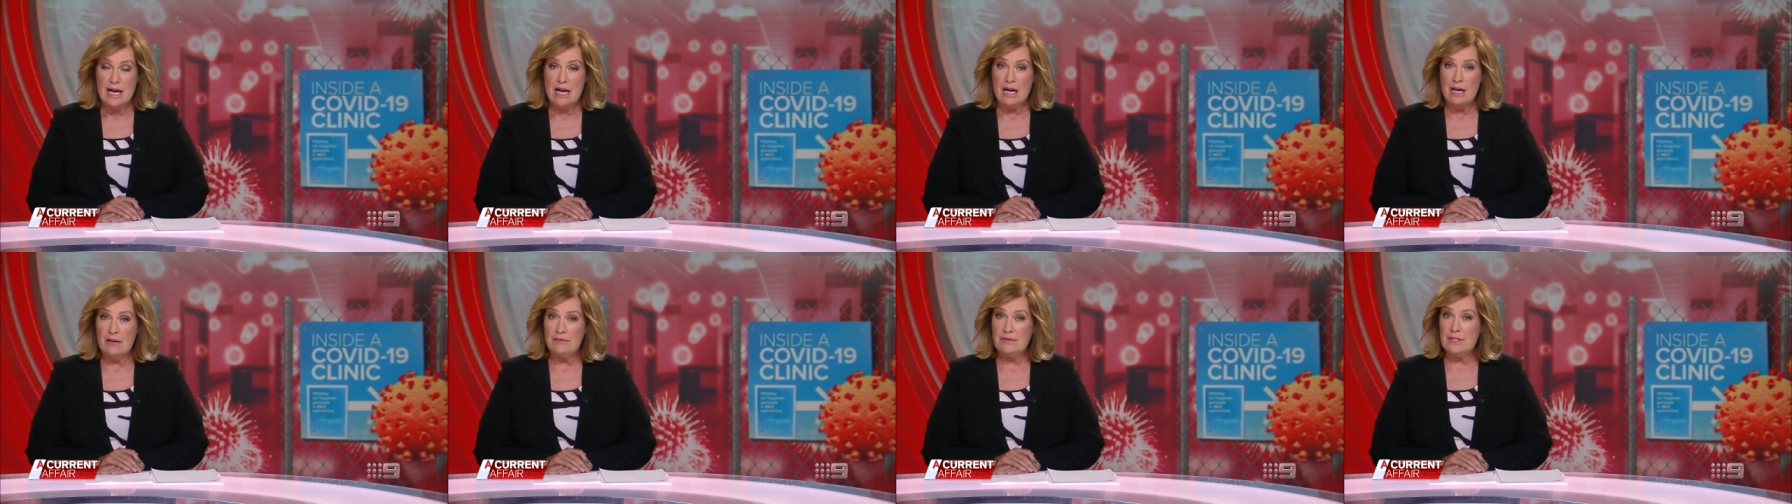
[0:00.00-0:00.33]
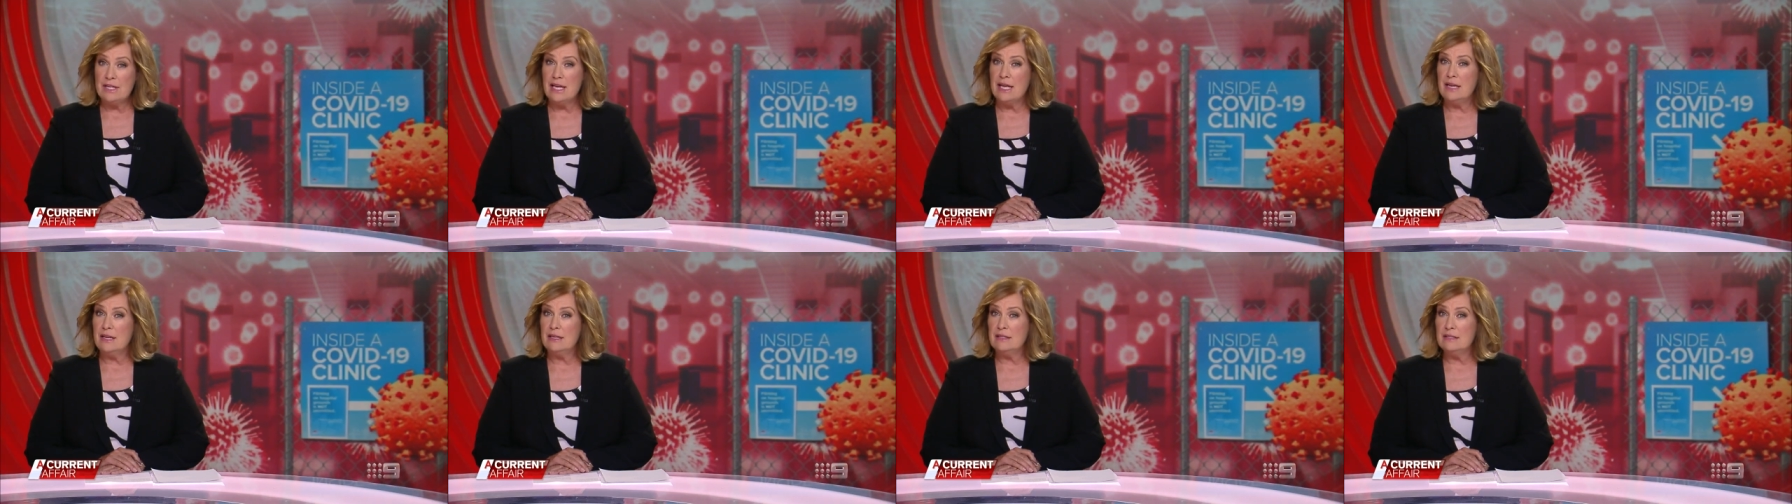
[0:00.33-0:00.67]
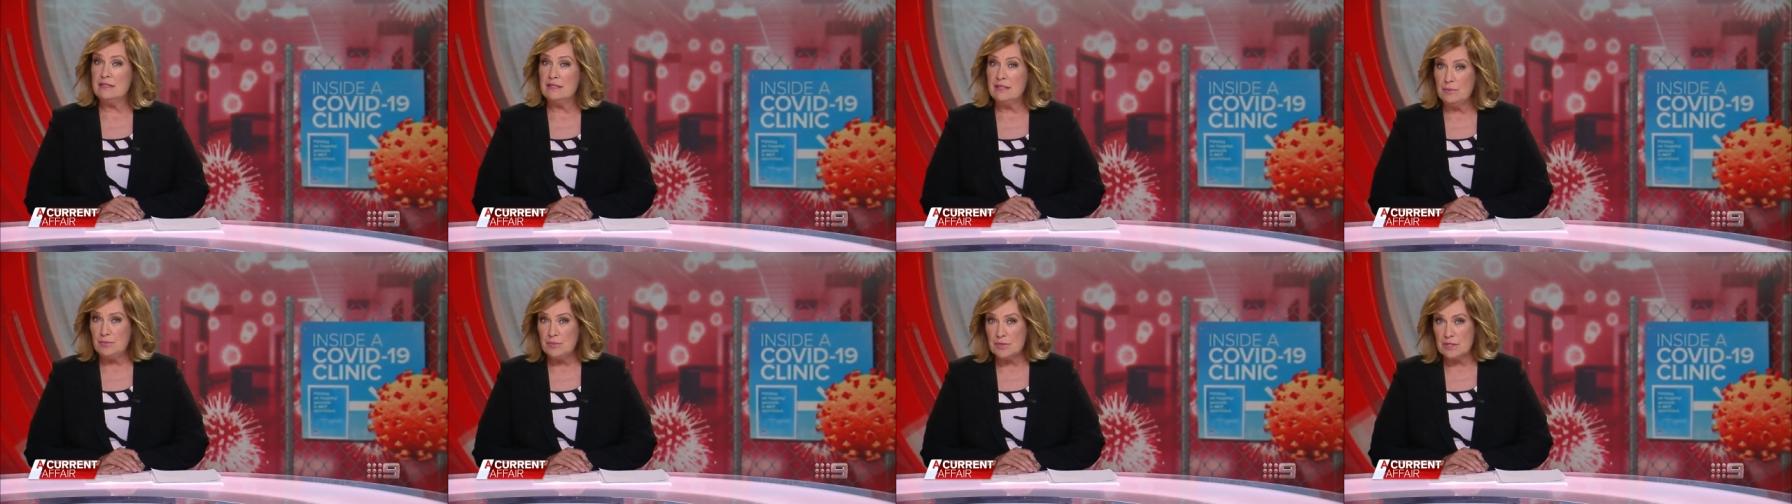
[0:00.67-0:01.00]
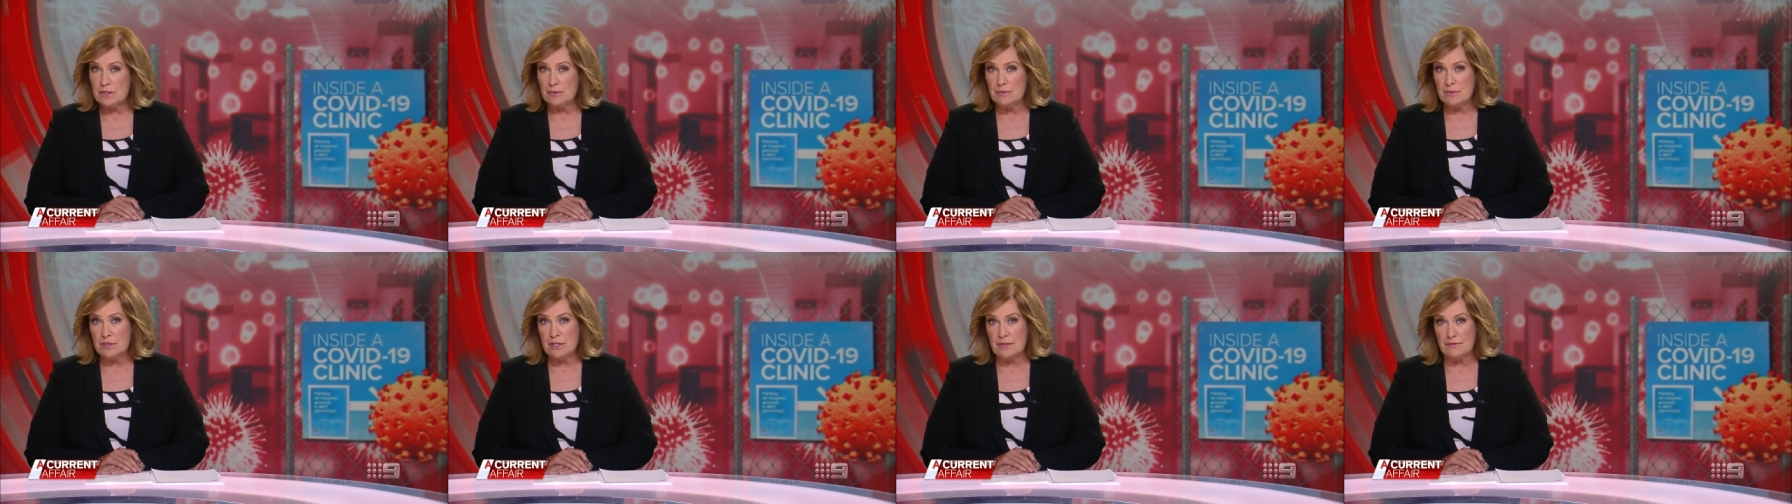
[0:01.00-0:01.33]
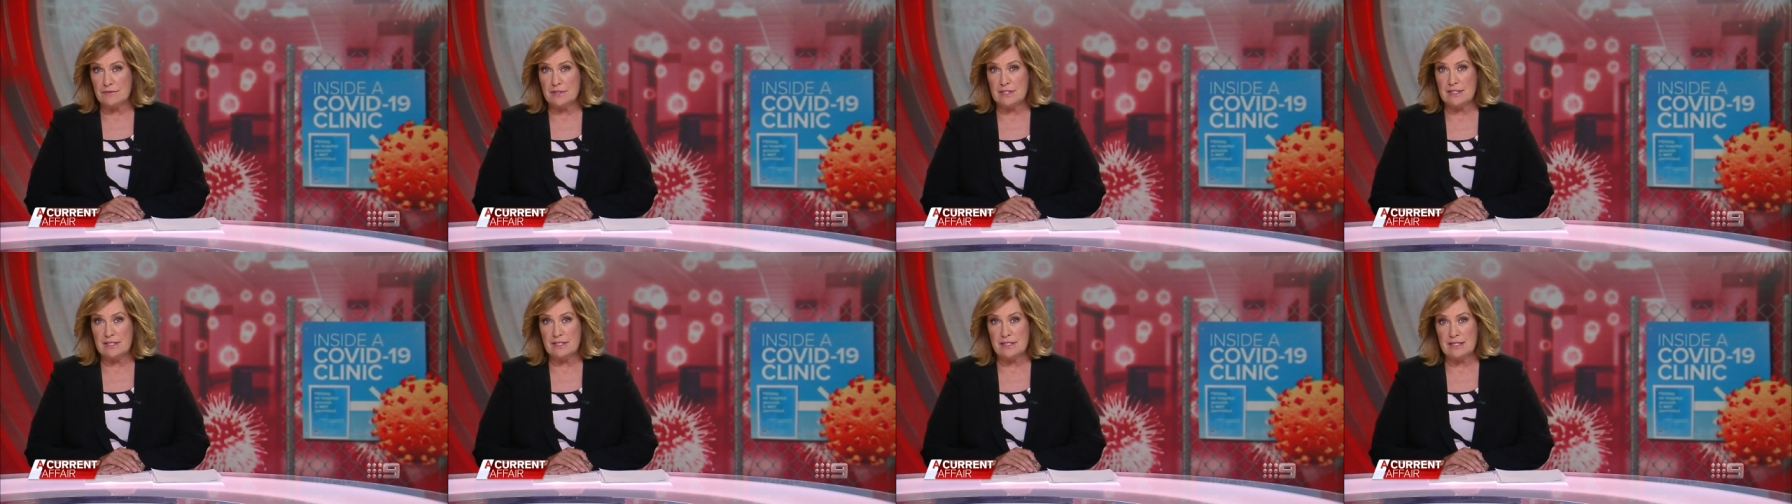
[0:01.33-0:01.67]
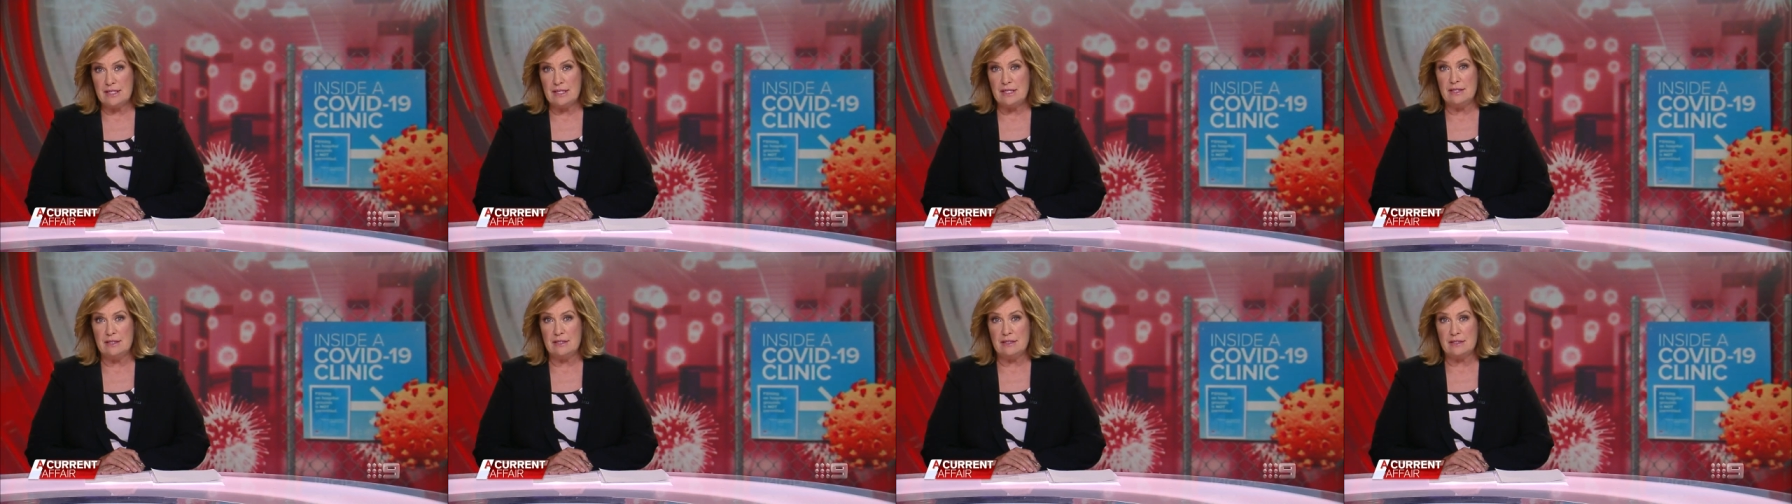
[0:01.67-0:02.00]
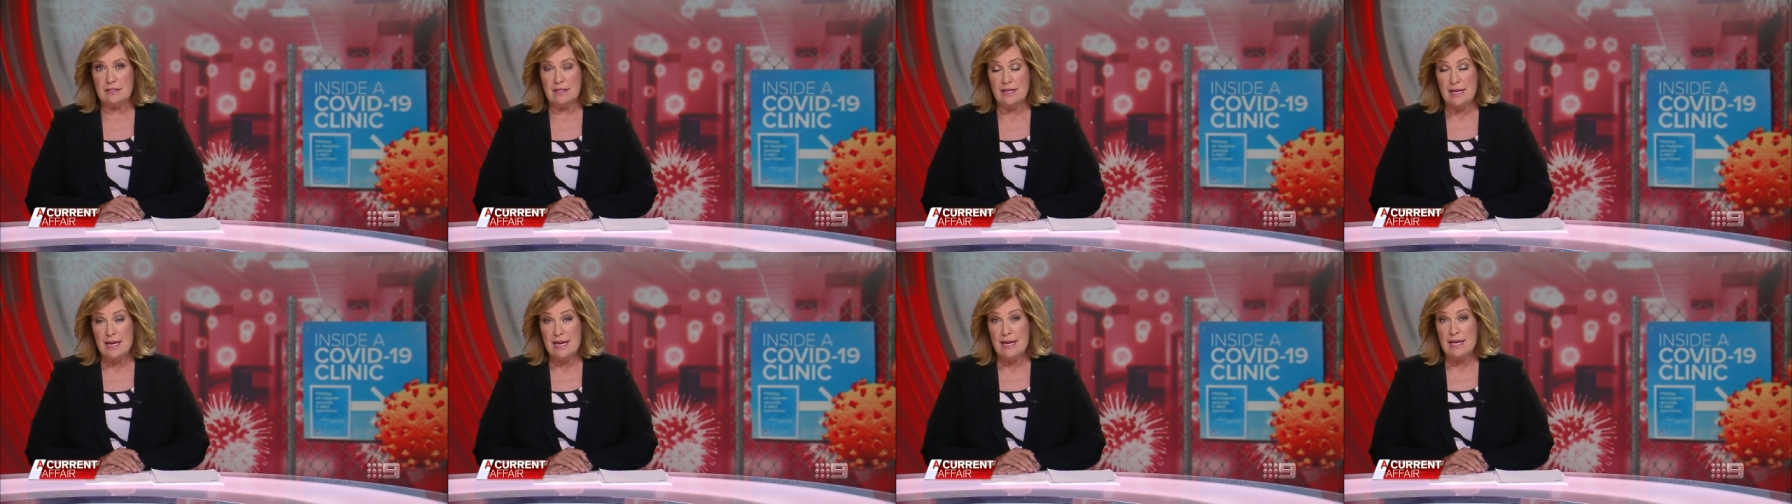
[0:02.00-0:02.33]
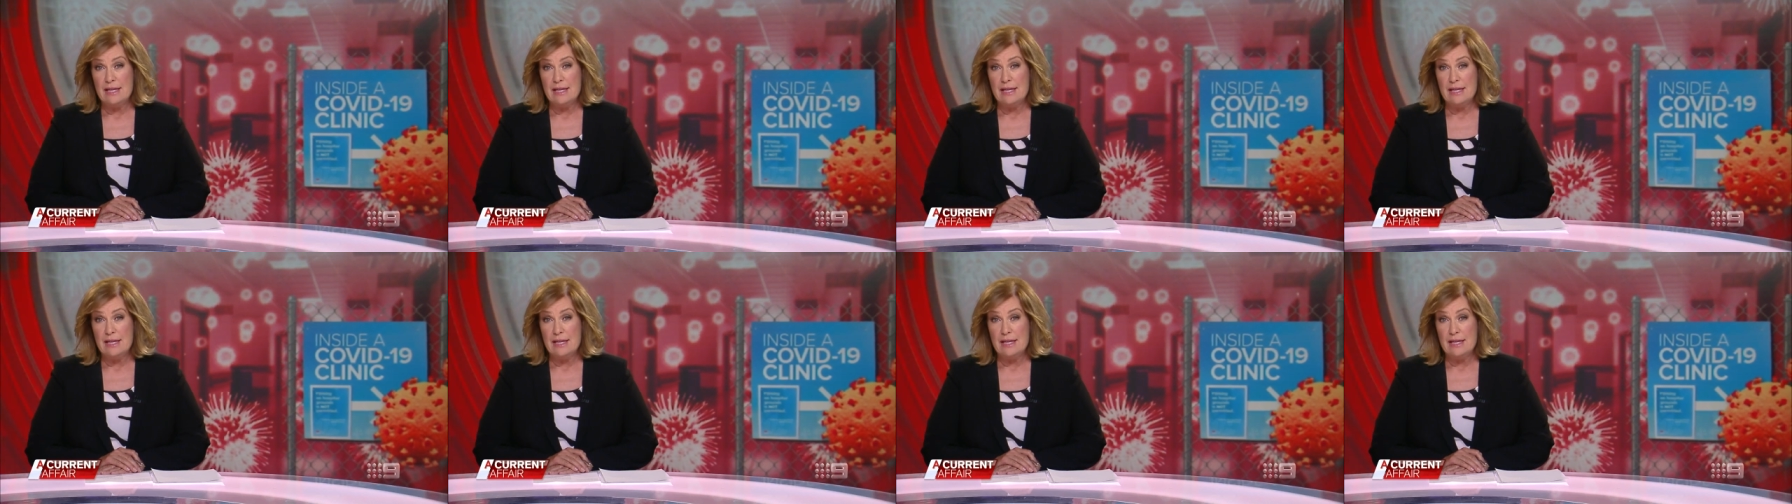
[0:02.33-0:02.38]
after getting symptoms of the disease.